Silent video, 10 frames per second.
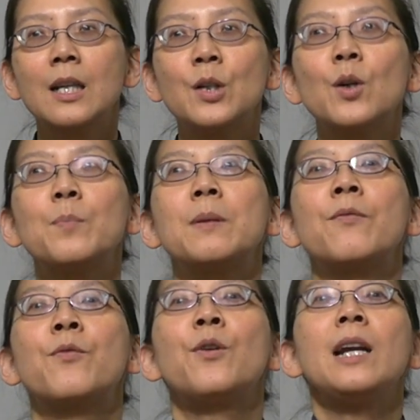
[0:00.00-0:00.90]
You will be
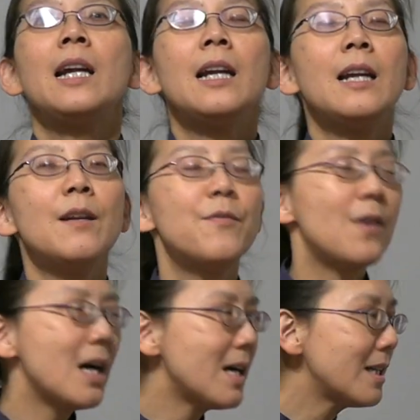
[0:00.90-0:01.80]
free
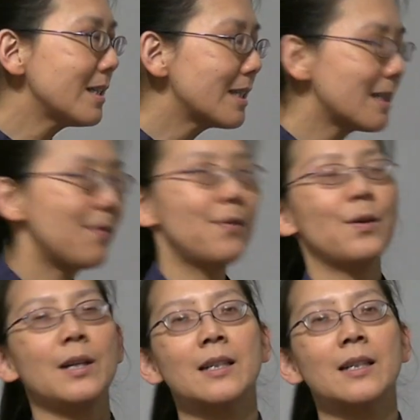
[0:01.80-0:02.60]
from suffering.